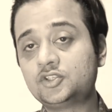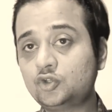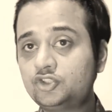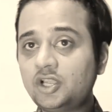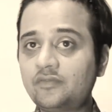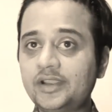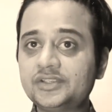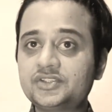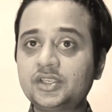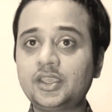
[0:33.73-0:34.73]
Social
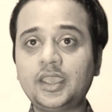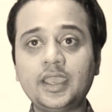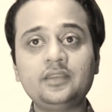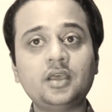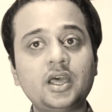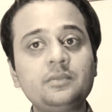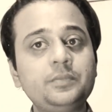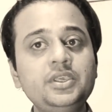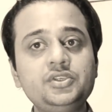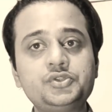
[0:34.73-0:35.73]
rest and
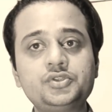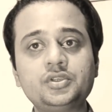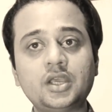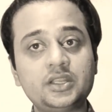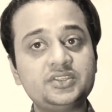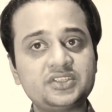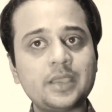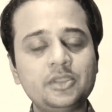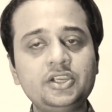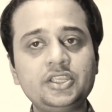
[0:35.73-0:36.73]
unpeace,
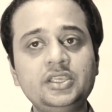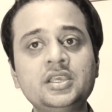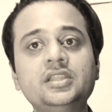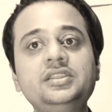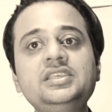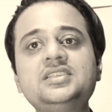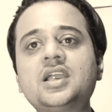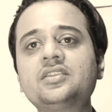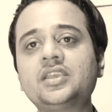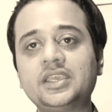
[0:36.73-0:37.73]
instability, these
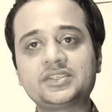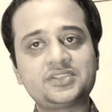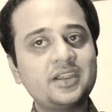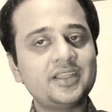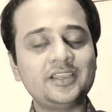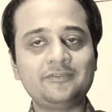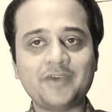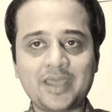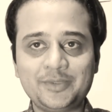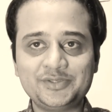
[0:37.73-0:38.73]
are the external
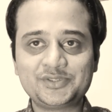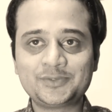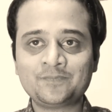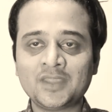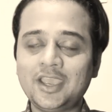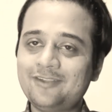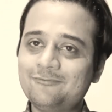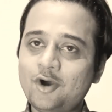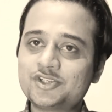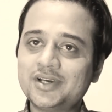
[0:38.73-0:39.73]
environments.
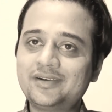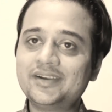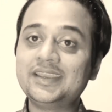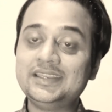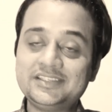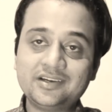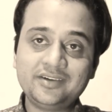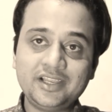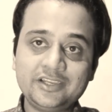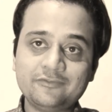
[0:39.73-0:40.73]
And what are
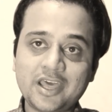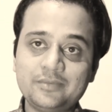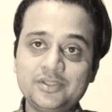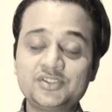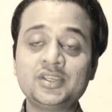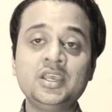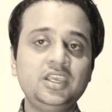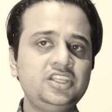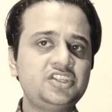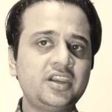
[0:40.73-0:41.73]
internal environments?
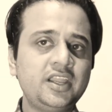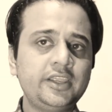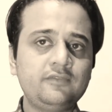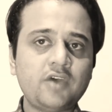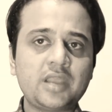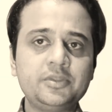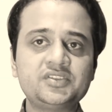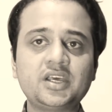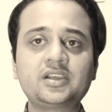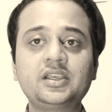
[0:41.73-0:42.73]
Internal
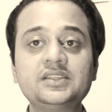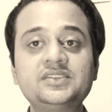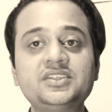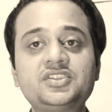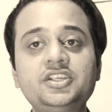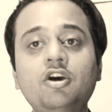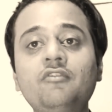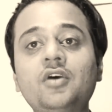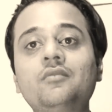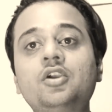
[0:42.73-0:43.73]
environments are consisted
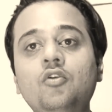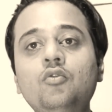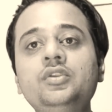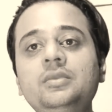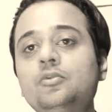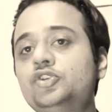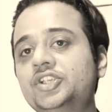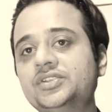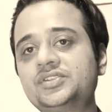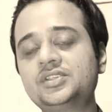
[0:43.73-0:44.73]
of our own
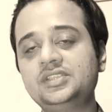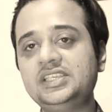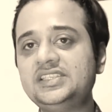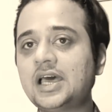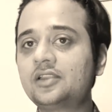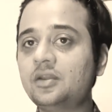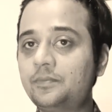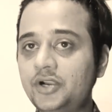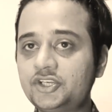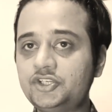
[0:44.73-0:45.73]
emotions. These are the
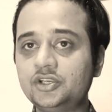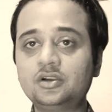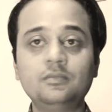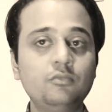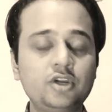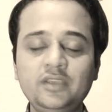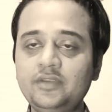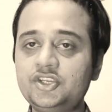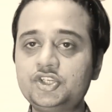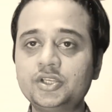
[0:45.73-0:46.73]
pressure,
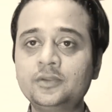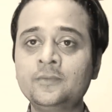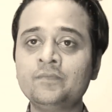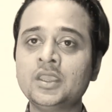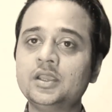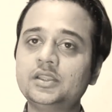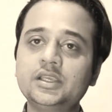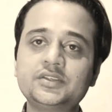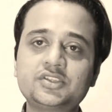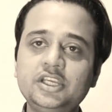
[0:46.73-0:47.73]
motivation,
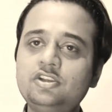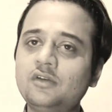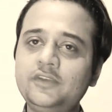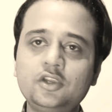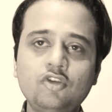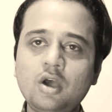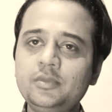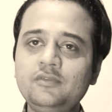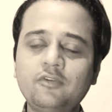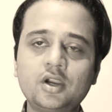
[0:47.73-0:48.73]
the state of
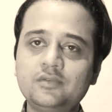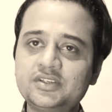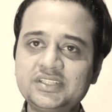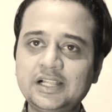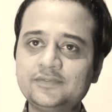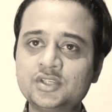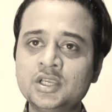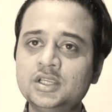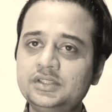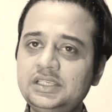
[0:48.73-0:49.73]
economy for ourselves.
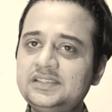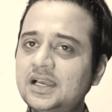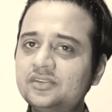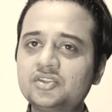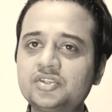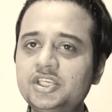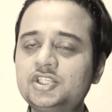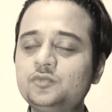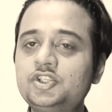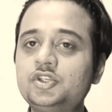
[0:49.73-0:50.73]
These are the
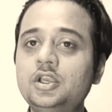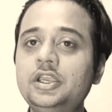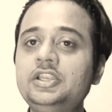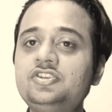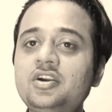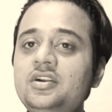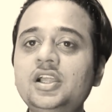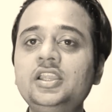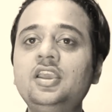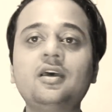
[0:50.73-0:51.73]
things which
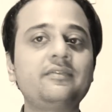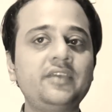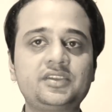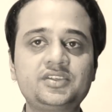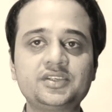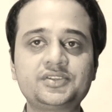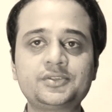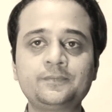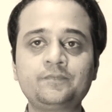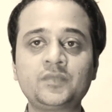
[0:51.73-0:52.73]
internally affect
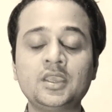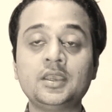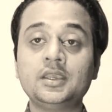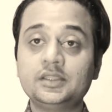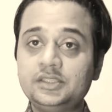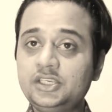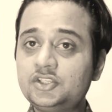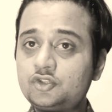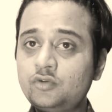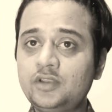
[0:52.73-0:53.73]
us.
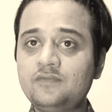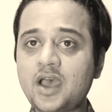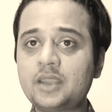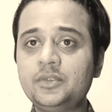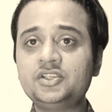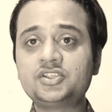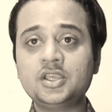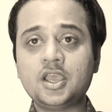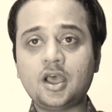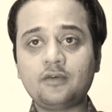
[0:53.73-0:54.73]
These two environments
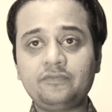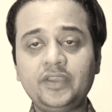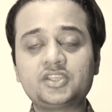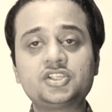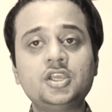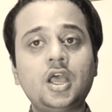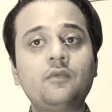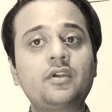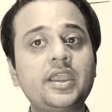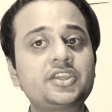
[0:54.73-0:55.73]
affect
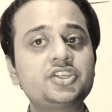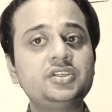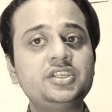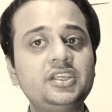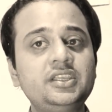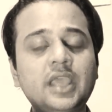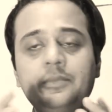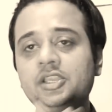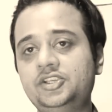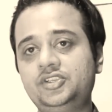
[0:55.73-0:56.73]
our action taking
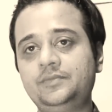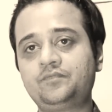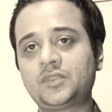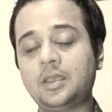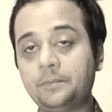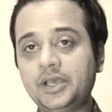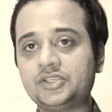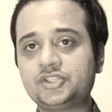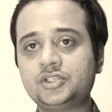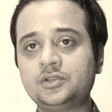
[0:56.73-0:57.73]
ability.
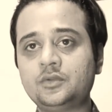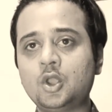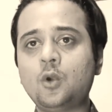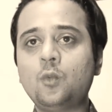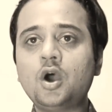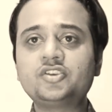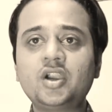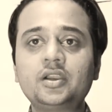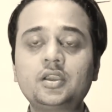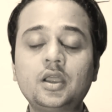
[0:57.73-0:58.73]
But what
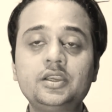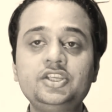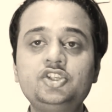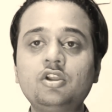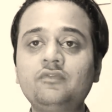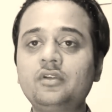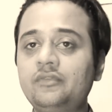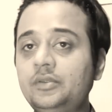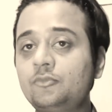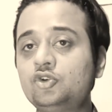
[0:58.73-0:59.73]
are condition of
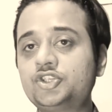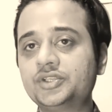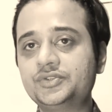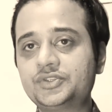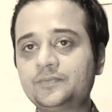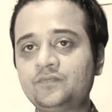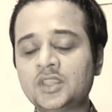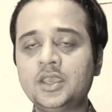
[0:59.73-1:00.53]
our emotions?